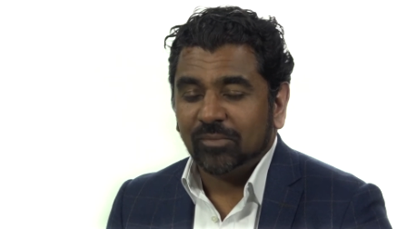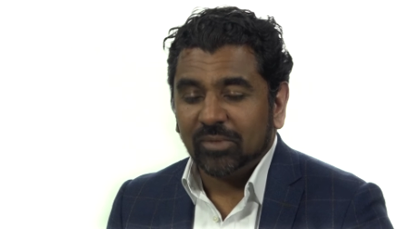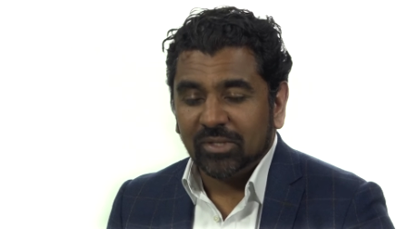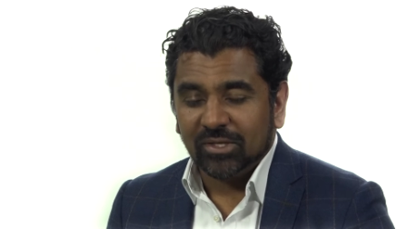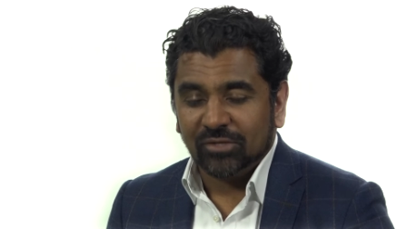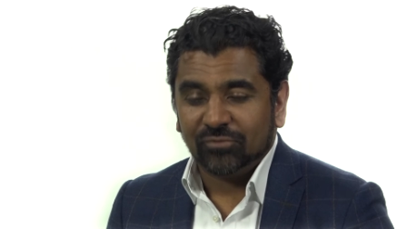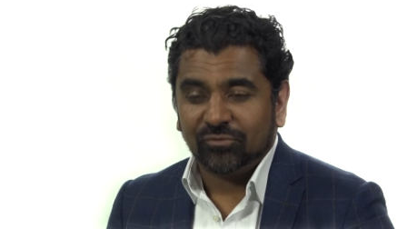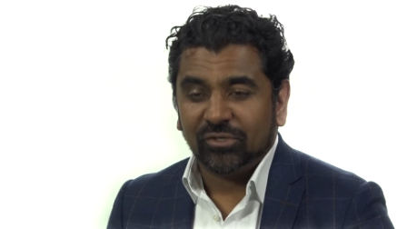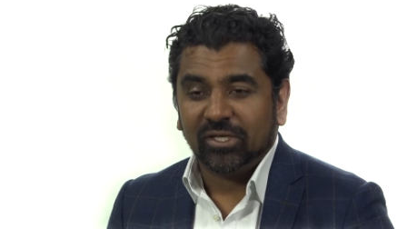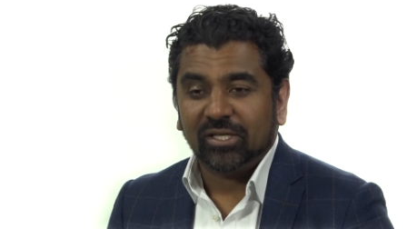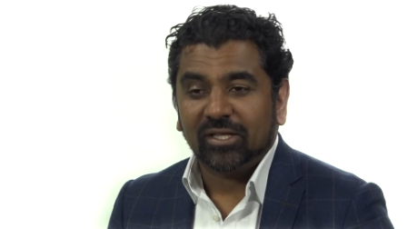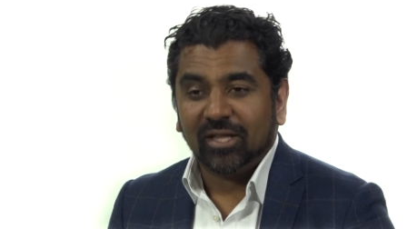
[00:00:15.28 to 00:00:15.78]

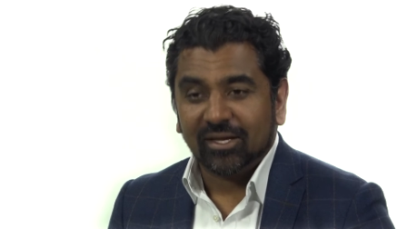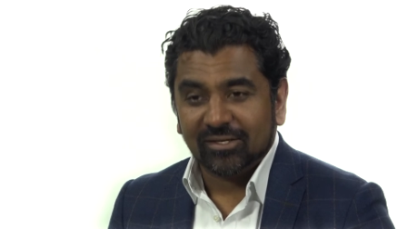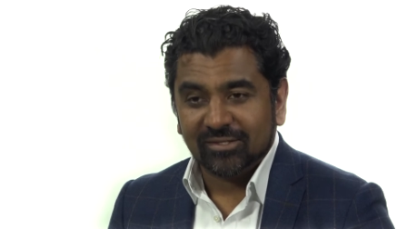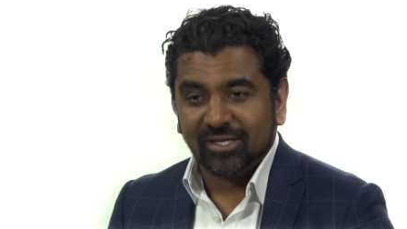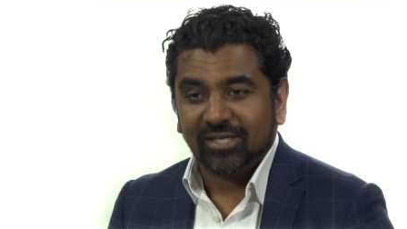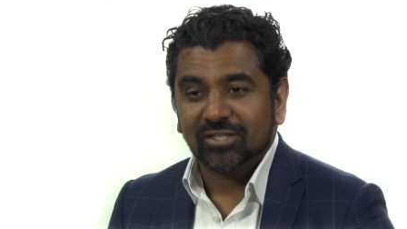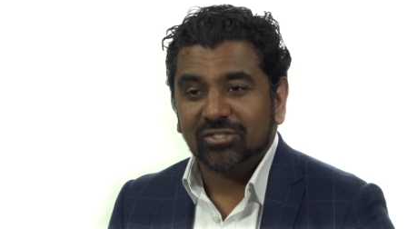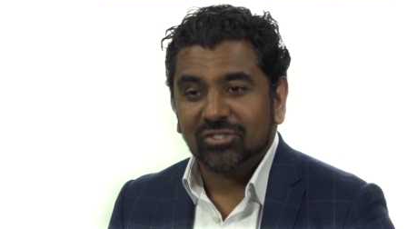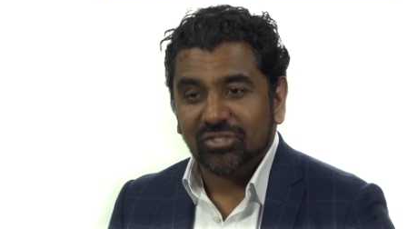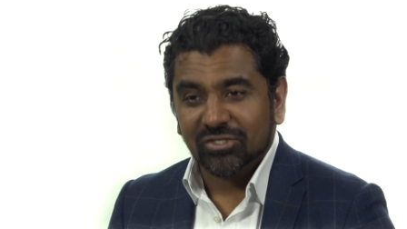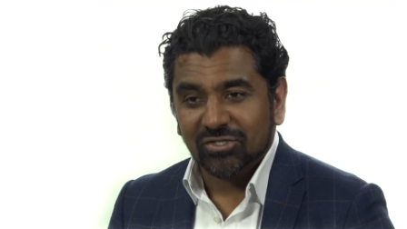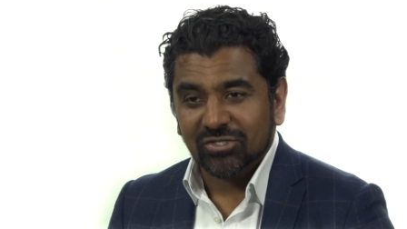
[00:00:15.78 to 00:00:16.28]

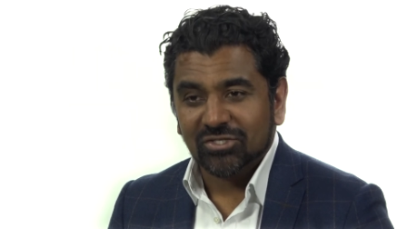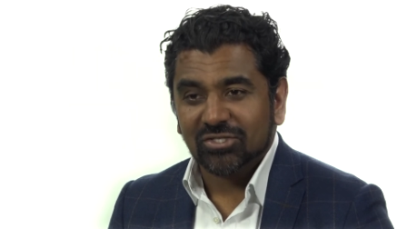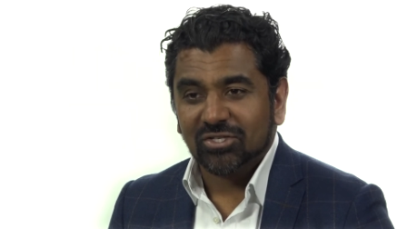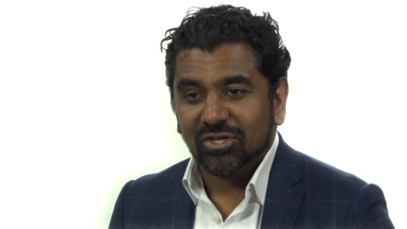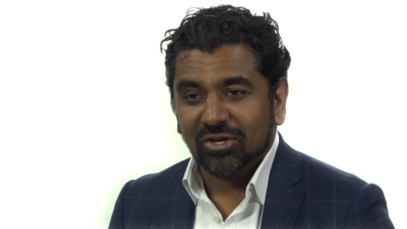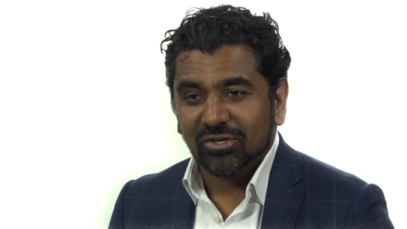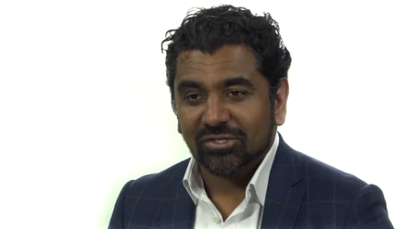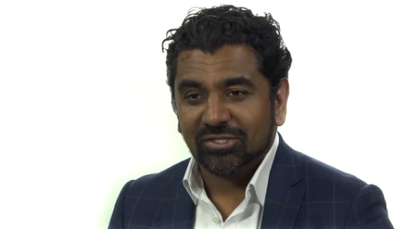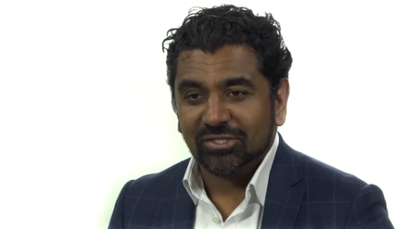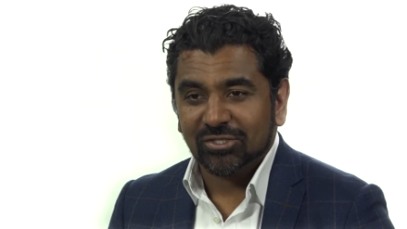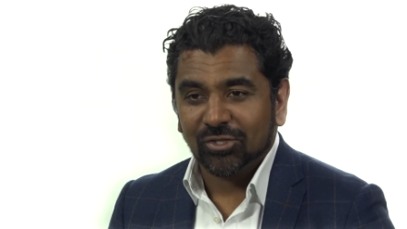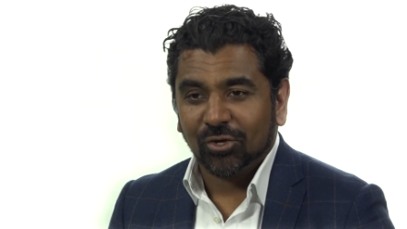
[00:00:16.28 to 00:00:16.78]
realization
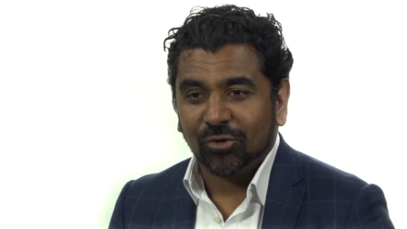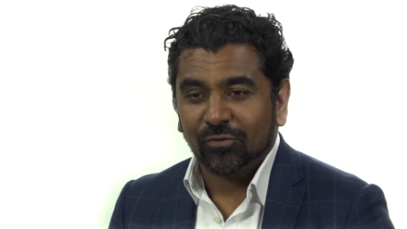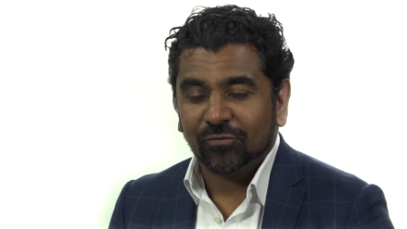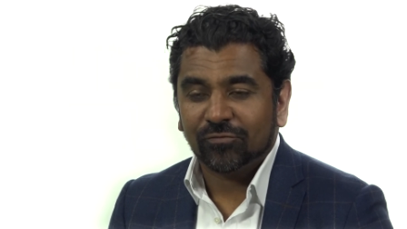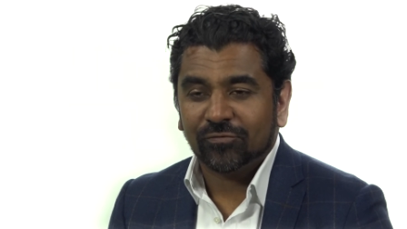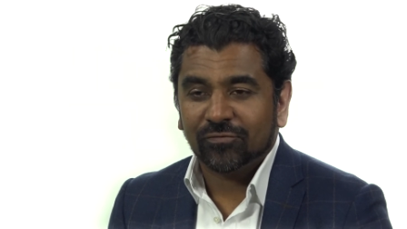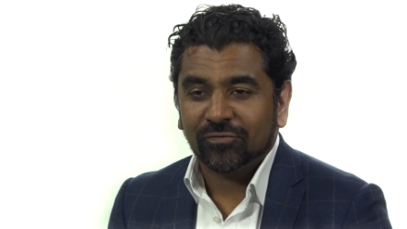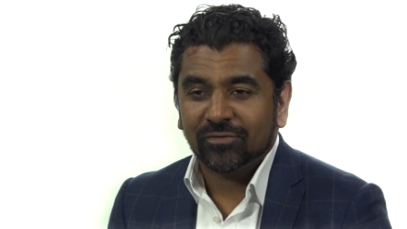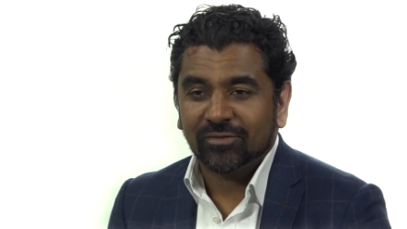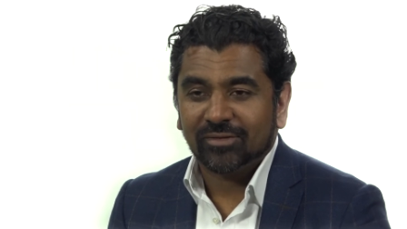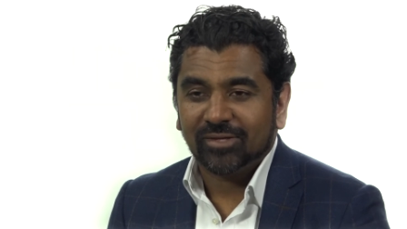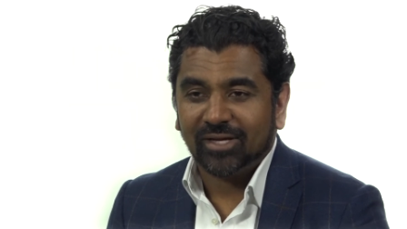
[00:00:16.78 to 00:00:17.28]
started
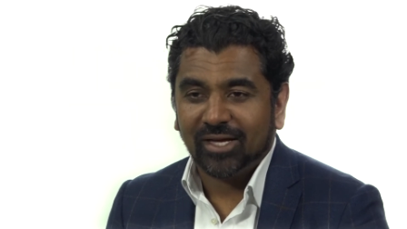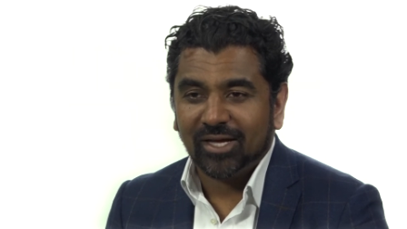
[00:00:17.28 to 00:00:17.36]
off